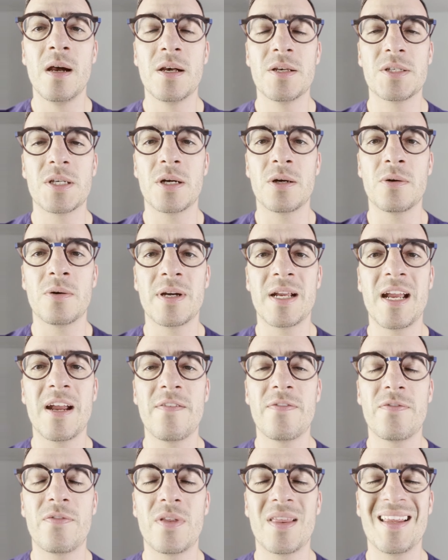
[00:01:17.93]
So
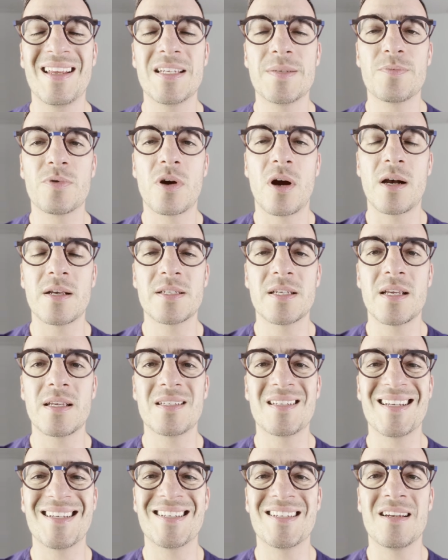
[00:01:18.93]
if this
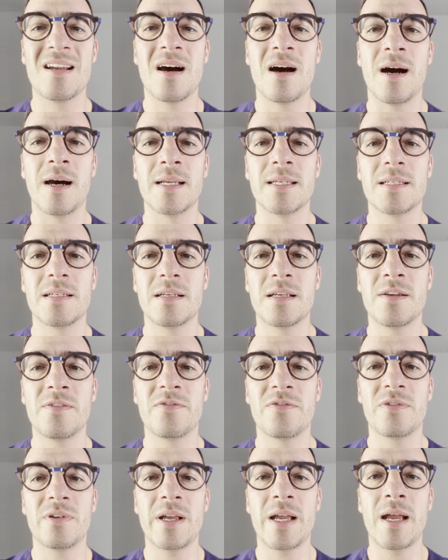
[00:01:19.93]
process is not
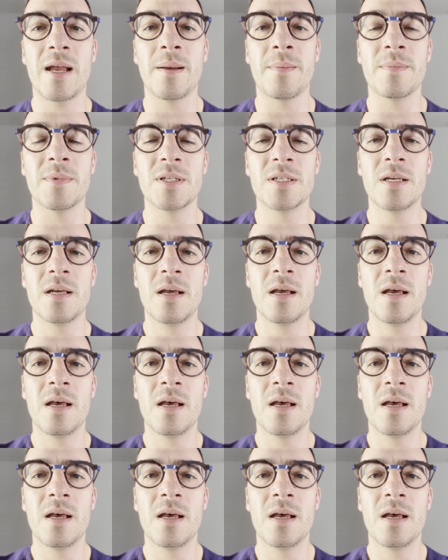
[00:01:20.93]
inflamed,